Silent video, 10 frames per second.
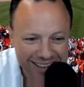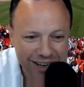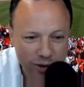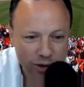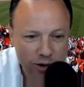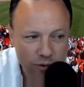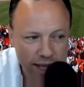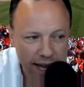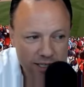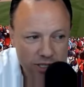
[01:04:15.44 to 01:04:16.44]
you know, look for
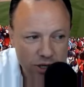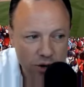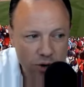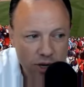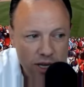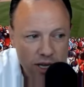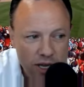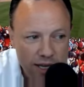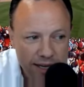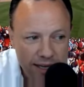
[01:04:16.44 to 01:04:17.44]
that. So
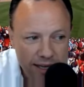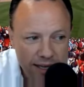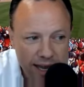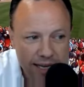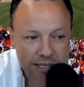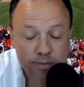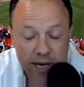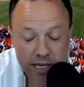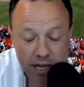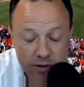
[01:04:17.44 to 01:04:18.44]
guys, this is
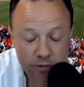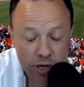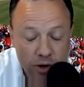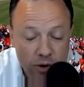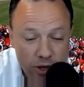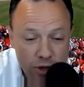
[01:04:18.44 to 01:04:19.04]
my challenge for you.